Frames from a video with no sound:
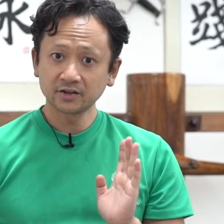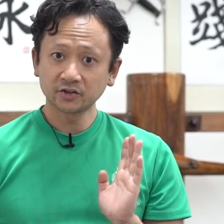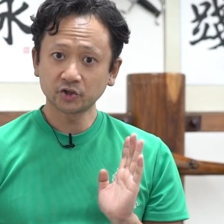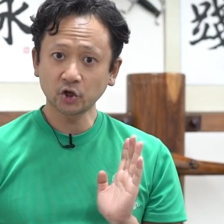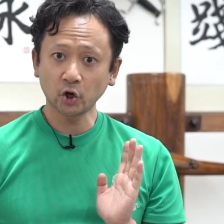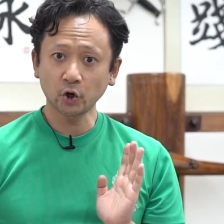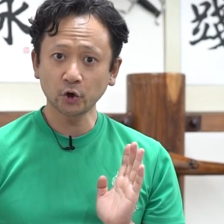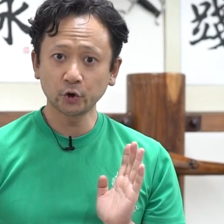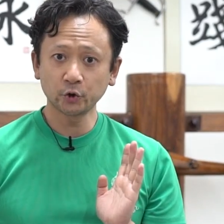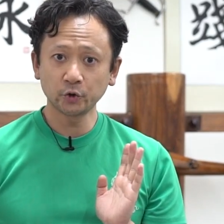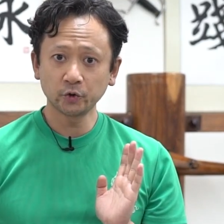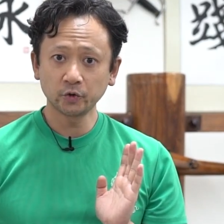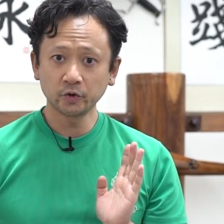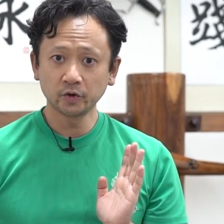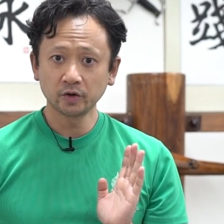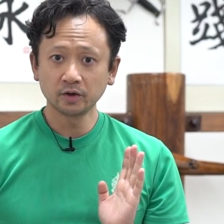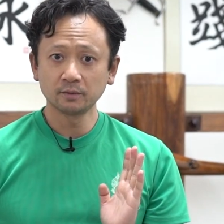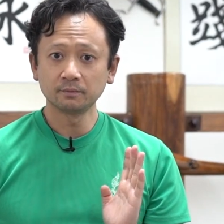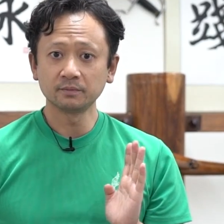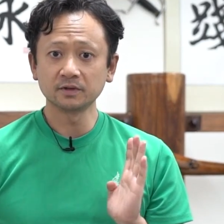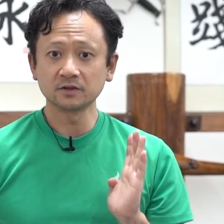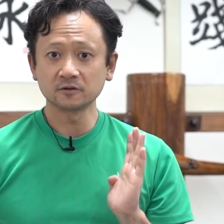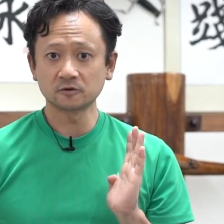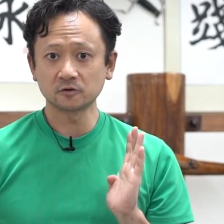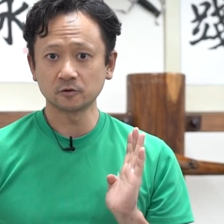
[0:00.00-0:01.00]
Teui
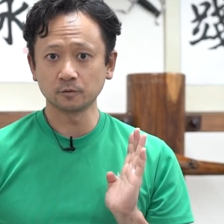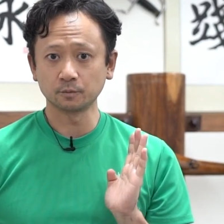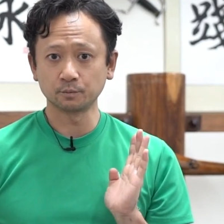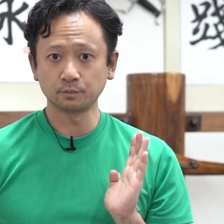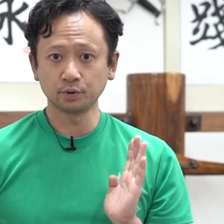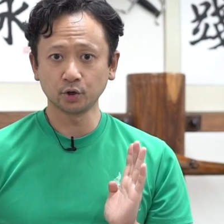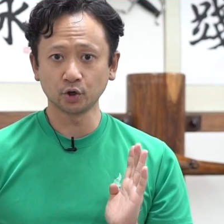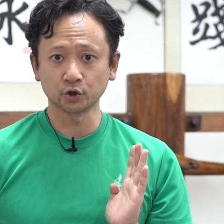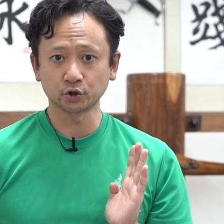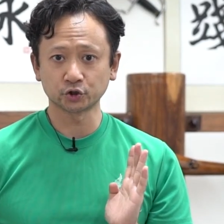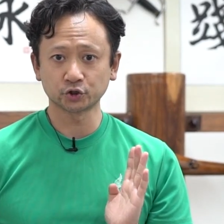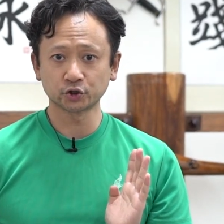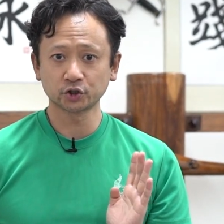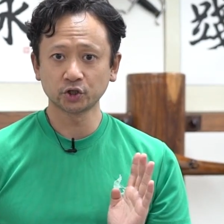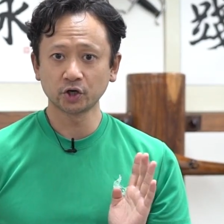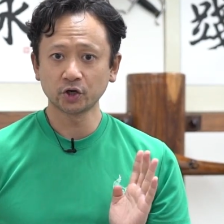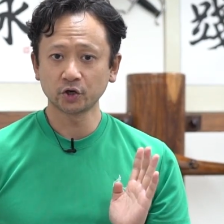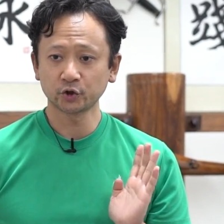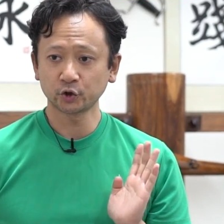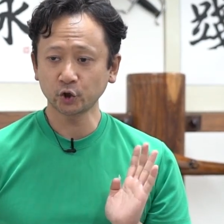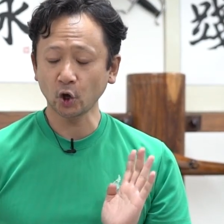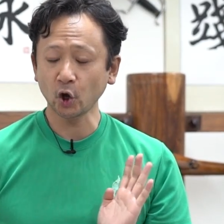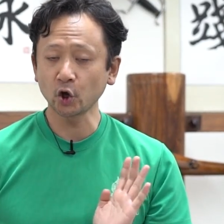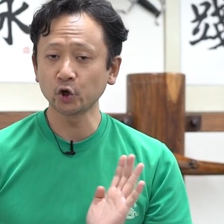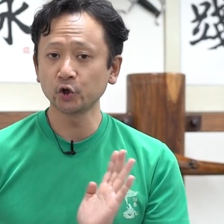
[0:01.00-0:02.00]
means to push.
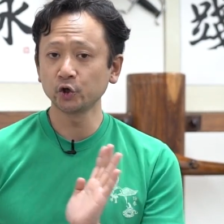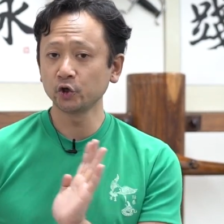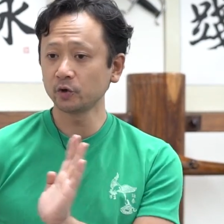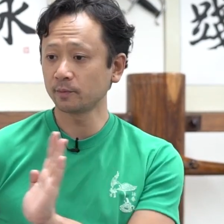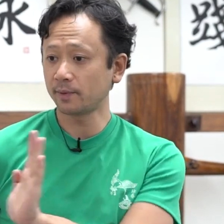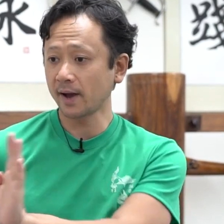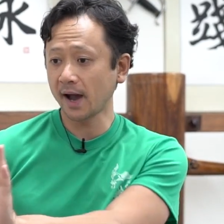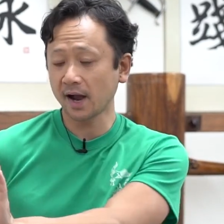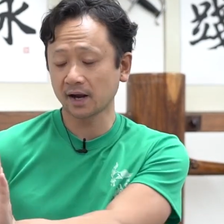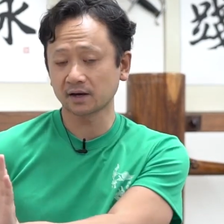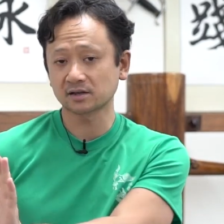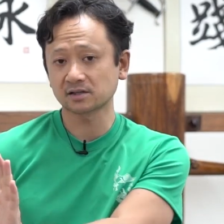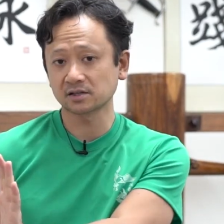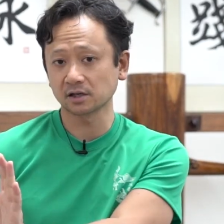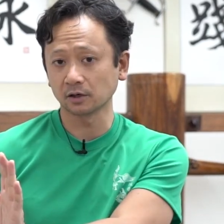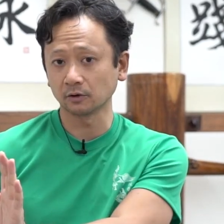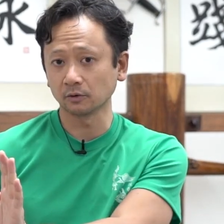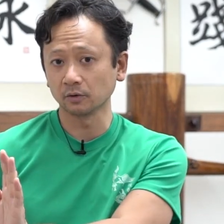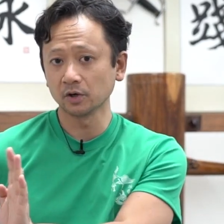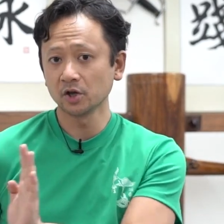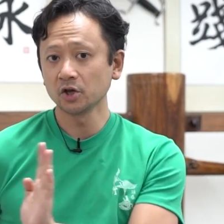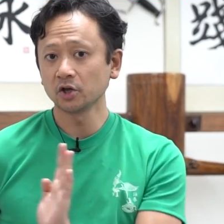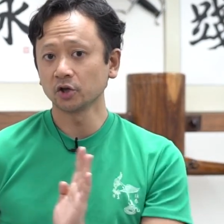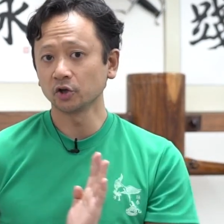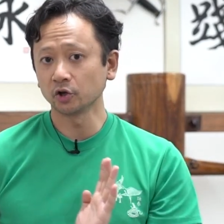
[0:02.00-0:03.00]
Teui pak
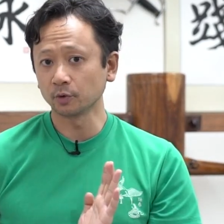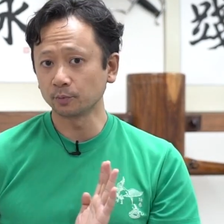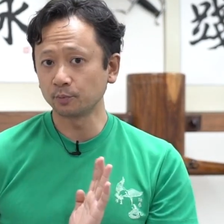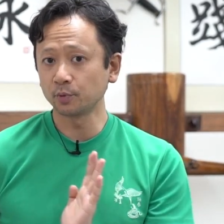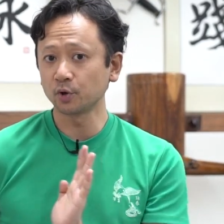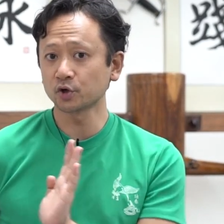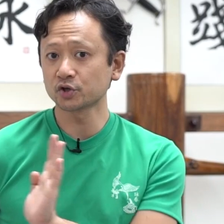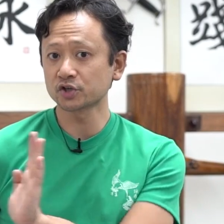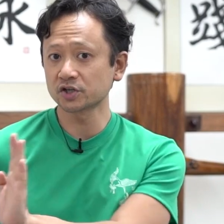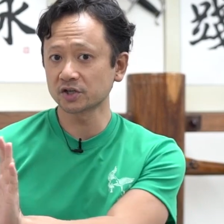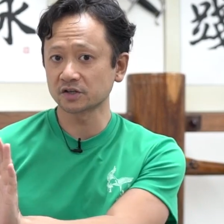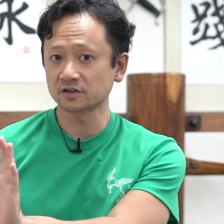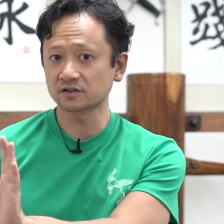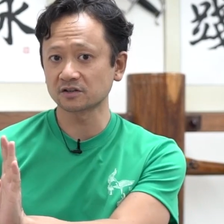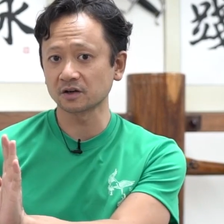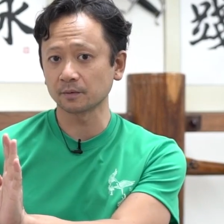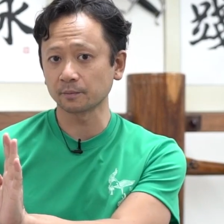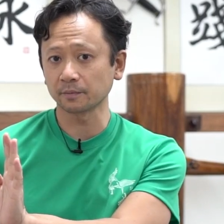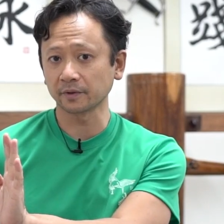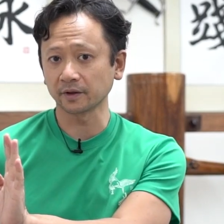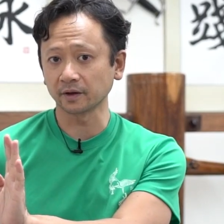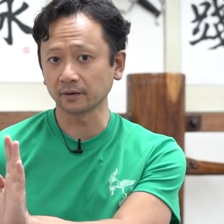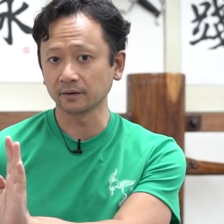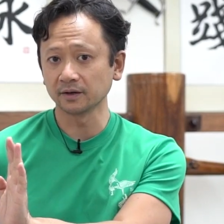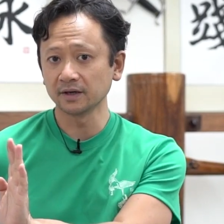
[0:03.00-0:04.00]
sao, you're pushing
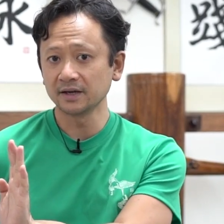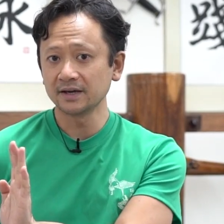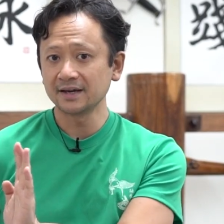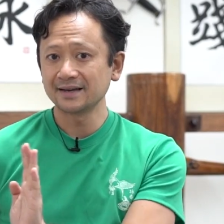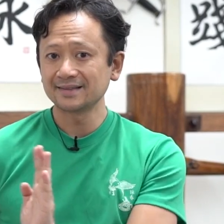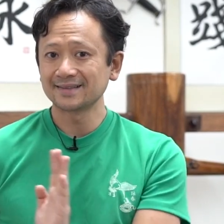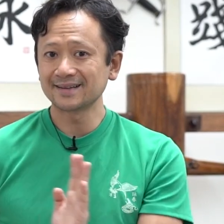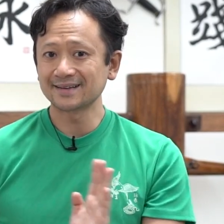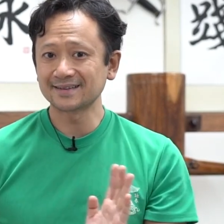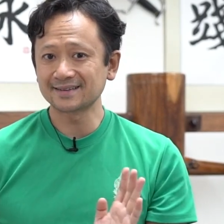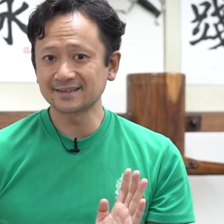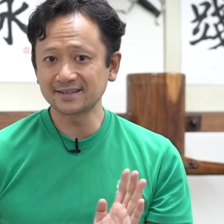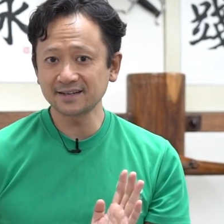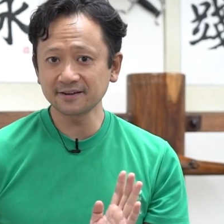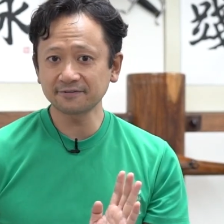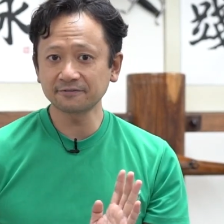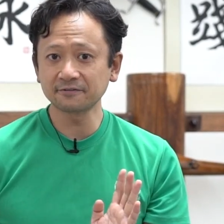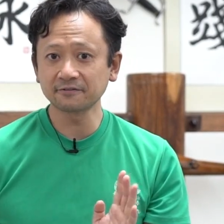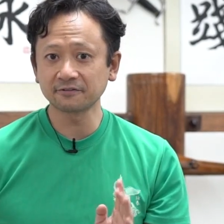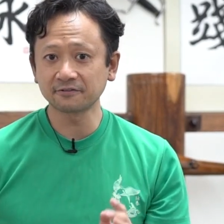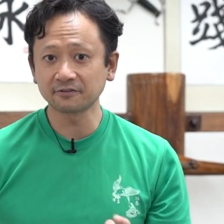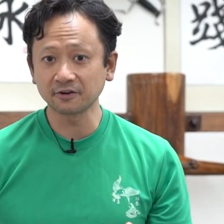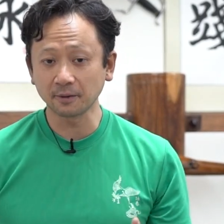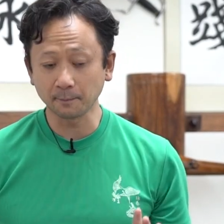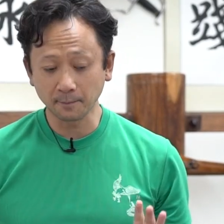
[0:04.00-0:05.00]
something. That's
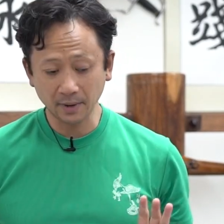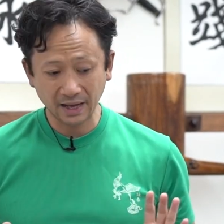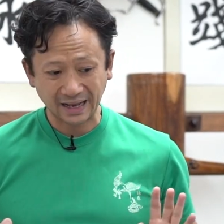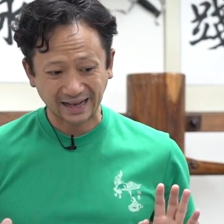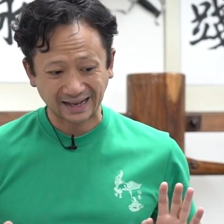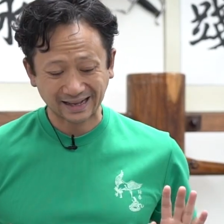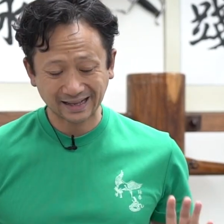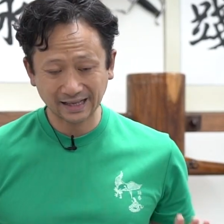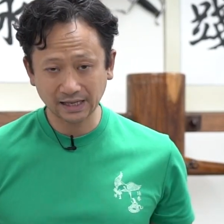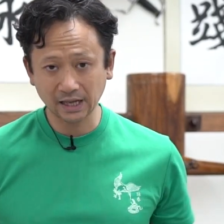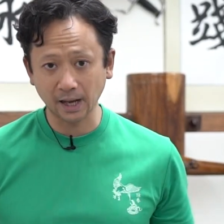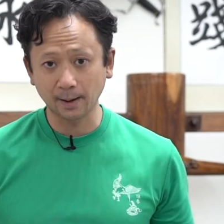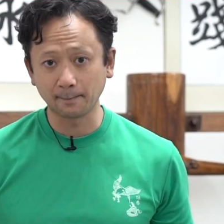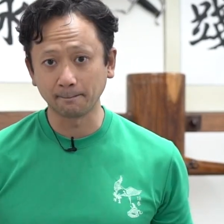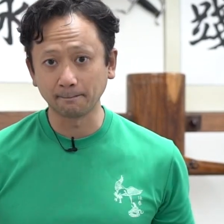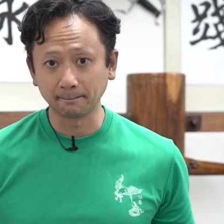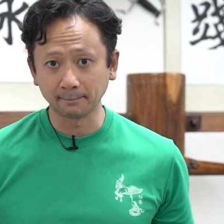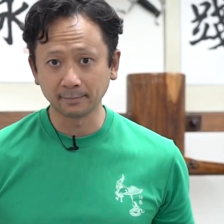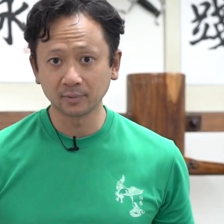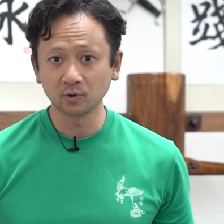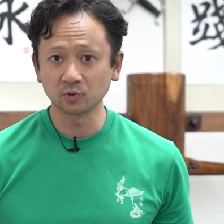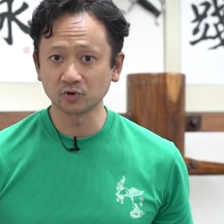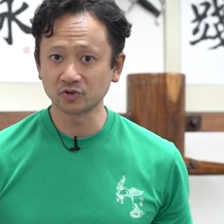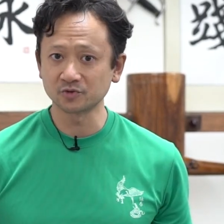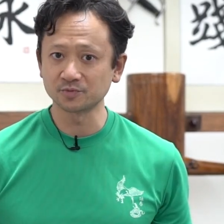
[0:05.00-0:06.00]
different from gum,
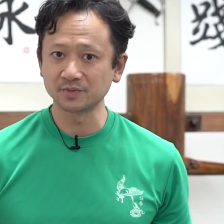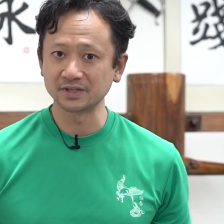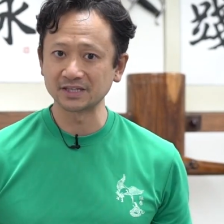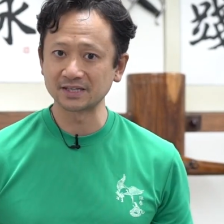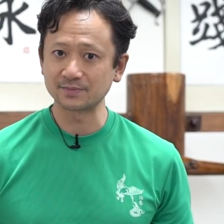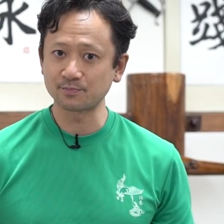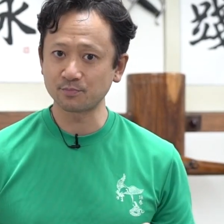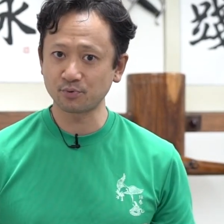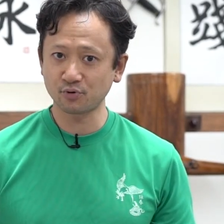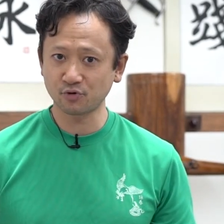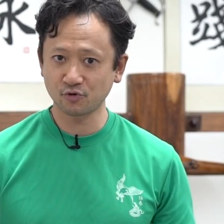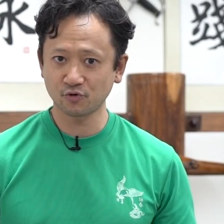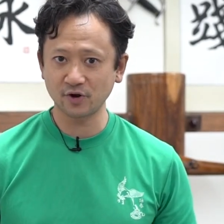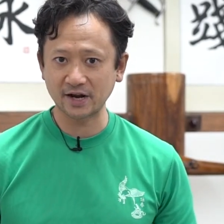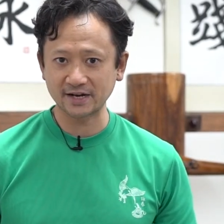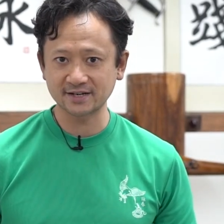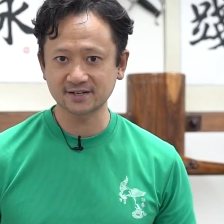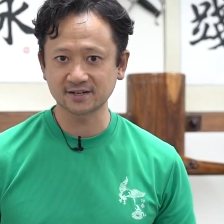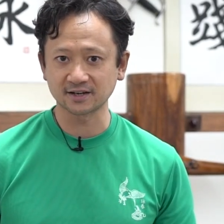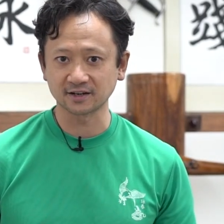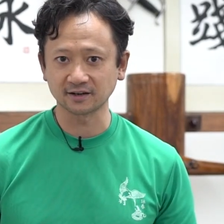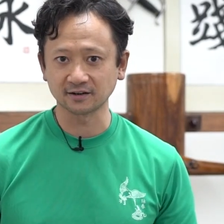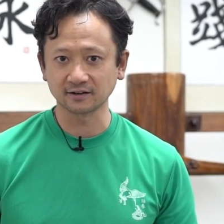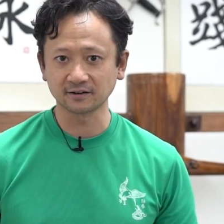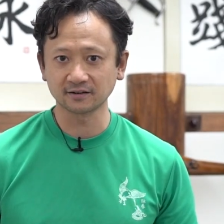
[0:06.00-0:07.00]
which means
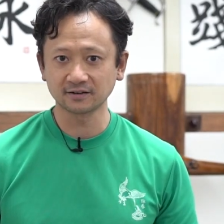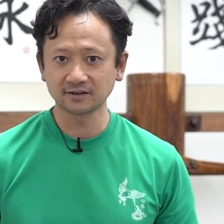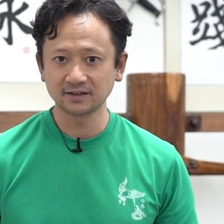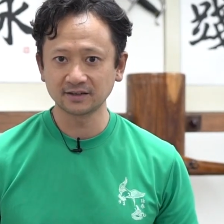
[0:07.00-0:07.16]
pressing.